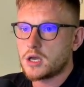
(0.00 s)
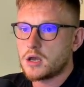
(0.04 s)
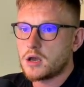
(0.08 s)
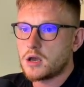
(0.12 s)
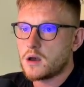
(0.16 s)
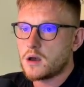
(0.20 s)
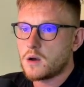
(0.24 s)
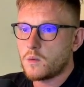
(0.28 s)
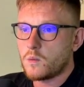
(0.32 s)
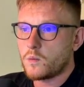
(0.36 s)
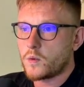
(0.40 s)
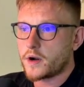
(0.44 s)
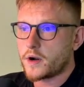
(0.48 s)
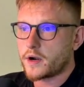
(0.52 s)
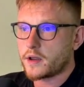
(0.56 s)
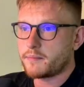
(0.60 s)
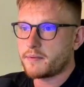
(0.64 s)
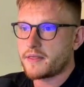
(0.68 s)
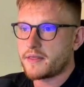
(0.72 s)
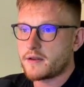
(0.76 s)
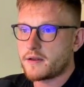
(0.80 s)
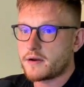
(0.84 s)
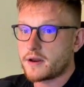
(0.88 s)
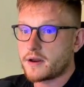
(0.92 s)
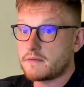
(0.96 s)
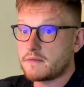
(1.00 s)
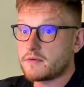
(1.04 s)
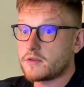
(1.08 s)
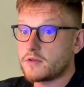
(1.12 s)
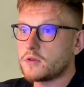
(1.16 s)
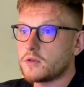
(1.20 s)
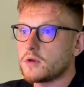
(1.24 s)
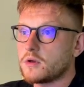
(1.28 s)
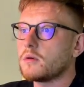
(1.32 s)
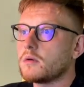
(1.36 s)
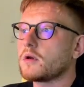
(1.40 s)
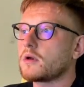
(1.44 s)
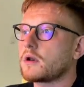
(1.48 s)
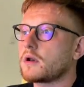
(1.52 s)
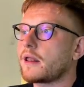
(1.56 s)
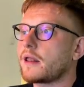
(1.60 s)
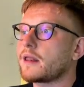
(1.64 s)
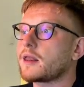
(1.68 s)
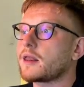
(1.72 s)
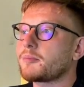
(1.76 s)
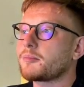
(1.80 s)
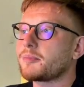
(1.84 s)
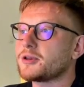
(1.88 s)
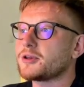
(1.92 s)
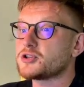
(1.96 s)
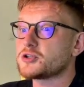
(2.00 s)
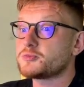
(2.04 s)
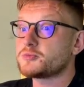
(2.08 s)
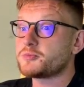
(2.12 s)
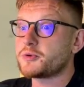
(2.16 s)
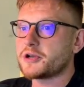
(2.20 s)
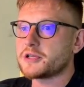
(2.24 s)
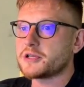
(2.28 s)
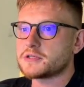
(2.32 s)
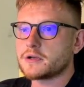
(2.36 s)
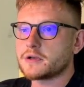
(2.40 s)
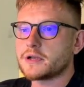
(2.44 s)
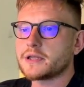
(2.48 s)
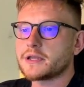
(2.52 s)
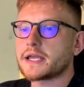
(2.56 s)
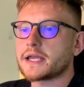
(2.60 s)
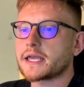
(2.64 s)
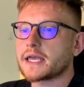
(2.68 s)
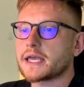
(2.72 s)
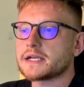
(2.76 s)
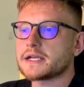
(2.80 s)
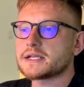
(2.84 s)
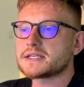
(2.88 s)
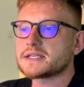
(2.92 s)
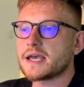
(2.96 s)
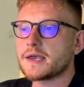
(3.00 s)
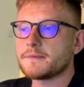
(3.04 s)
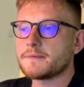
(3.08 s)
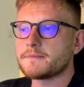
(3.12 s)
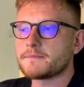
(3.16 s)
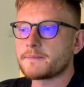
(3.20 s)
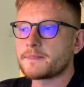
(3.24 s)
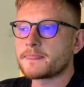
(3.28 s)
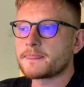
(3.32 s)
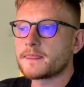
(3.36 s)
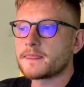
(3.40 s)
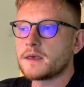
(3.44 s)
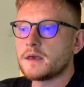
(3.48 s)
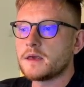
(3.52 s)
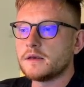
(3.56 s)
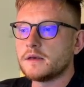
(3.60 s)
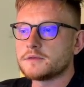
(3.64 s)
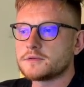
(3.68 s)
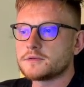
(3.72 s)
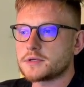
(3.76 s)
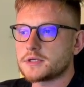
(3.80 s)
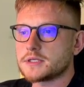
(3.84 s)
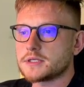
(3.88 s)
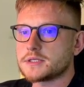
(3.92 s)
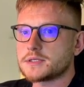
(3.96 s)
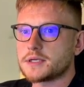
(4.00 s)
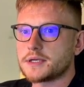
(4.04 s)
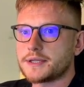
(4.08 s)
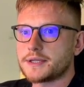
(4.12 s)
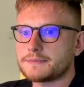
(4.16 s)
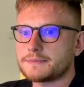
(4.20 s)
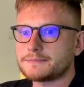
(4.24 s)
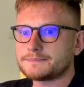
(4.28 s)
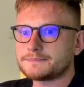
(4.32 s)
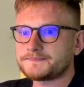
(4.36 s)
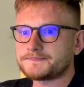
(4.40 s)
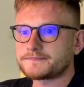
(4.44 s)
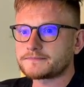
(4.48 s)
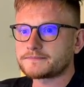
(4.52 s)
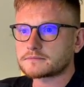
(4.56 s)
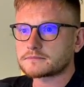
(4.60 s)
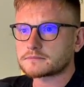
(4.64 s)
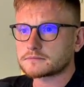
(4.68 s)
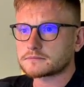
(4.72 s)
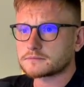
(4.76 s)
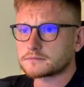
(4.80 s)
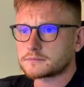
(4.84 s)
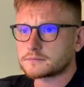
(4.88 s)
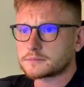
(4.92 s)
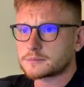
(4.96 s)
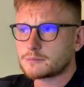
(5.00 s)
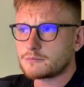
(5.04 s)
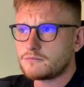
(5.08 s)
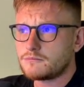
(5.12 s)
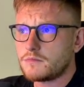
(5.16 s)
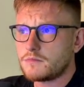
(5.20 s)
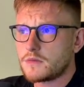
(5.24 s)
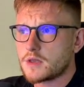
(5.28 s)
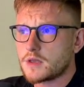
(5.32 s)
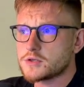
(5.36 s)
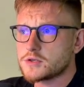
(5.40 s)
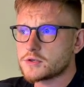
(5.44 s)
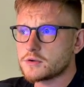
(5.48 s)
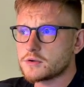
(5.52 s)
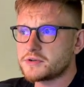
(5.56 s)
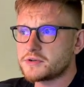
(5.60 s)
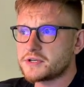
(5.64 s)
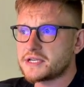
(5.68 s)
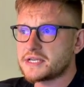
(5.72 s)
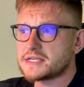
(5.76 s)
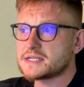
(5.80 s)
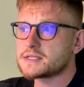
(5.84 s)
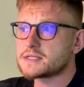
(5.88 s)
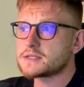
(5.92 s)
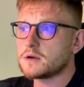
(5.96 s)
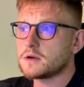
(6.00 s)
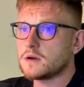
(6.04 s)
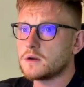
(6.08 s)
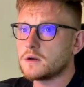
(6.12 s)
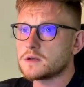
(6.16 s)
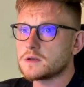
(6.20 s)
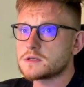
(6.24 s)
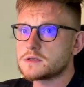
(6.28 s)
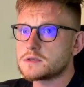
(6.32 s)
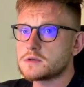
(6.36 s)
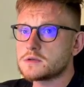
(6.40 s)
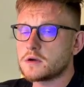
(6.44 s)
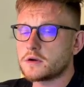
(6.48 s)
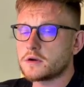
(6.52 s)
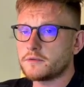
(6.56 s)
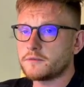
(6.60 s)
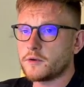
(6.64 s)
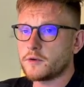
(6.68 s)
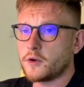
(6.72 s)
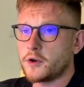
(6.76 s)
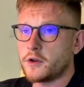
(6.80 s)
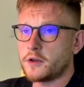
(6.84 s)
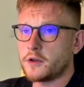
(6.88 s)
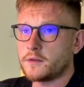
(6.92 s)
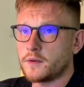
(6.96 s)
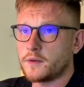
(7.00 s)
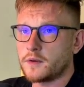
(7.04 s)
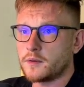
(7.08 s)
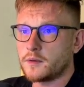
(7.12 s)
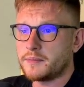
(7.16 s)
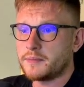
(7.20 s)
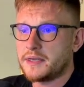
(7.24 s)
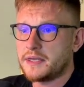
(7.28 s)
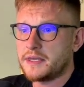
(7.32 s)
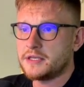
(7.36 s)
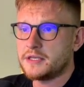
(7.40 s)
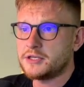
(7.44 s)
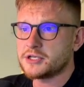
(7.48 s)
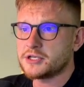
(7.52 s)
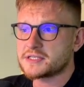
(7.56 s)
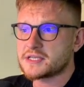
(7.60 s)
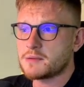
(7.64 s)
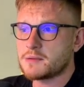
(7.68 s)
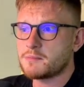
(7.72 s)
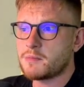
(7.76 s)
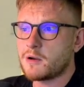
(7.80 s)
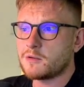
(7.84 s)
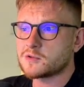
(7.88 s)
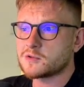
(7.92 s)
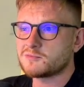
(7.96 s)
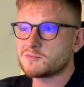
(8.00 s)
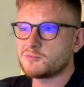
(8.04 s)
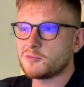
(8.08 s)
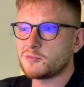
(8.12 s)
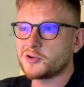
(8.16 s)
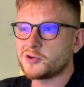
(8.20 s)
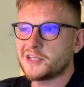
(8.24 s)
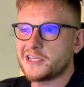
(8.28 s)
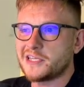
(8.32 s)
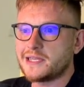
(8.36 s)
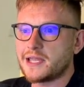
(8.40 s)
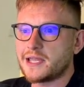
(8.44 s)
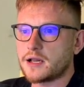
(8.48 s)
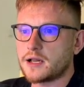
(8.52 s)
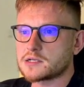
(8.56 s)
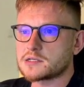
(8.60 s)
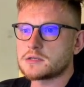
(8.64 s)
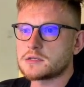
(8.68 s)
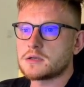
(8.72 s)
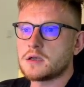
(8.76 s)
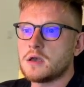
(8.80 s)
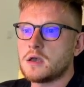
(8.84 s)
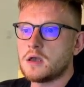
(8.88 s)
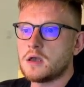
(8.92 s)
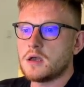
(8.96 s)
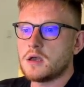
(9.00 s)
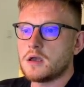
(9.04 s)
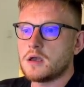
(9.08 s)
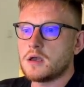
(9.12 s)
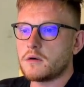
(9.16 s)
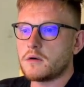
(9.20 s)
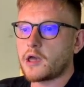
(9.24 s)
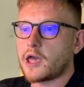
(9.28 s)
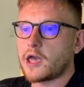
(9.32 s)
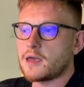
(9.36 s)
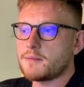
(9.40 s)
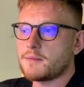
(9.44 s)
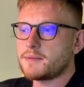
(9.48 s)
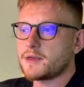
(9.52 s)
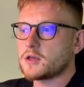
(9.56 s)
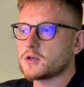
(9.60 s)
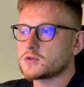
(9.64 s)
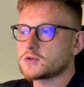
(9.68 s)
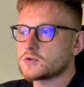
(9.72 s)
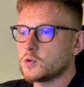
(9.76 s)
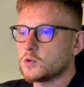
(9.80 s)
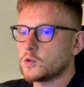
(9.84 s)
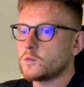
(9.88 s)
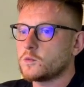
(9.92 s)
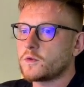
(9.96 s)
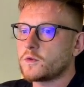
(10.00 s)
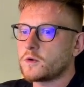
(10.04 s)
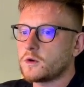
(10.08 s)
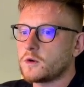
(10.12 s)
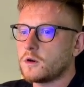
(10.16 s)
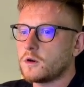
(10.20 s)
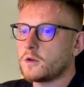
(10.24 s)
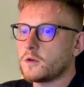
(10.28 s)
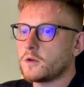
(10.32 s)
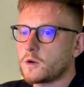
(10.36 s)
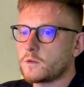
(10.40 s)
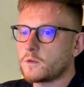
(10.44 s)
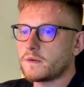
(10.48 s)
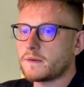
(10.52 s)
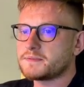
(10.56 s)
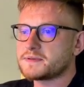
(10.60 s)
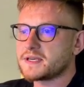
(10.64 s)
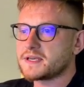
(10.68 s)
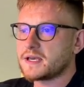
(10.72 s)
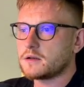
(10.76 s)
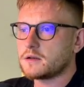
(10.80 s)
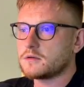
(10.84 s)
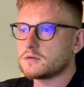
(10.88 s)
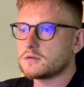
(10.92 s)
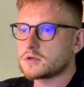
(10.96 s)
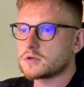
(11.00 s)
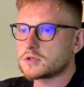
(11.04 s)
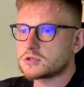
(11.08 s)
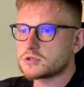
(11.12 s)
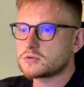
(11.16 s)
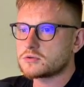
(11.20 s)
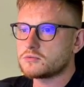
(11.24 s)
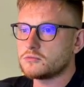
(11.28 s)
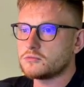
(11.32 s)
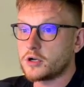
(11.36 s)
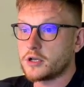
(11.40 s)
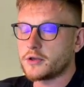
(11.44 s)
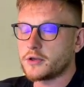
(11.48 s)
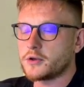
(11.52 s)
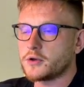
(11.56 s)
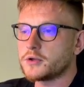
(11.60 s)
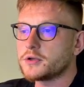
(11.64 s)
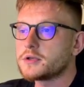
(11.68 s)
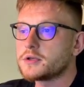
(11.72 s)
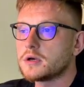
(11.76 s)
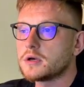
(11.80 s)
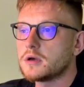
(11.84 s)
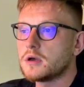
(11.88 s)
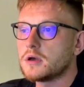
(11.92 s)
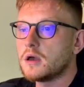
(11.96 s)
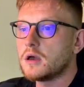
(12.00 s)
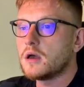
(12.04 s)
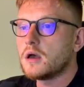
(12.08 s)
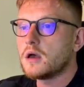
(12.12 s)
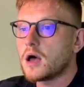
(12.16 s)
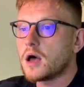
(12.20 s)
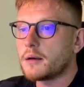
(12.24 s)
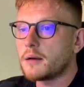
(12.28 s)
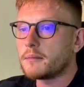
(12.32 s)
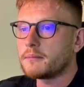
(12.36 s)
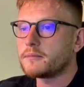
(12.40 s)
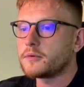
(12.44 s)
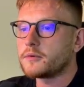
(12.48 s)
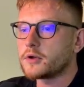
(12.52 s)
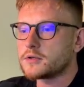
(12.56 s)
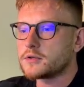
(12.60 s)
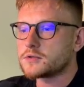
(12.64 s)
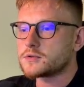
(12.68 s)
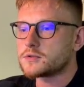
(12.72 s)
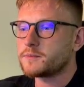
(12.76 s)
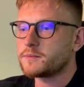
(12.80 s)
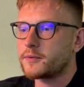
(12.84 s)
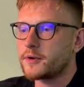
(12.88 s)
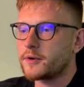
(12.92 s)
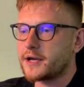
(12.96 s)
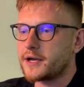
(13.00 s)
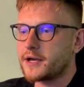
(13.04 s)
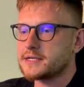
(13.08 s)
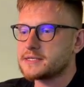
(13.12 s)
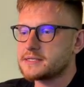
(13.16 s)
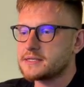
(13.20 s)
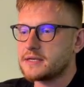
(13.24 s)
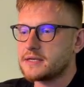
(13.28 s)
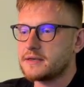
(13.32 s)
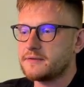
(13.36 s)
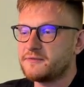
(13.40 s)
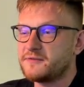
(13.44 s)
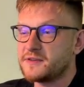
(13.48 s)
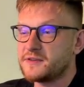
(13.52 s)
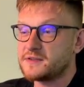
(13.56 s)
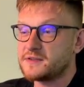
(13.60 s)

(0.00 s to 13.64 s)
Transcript: work better, even though your landing page is pretty solid, I gotta say. It's really solid. So this sort of audit will be just about small details, okay? Because overall your website looks really good. I'm really surprised if it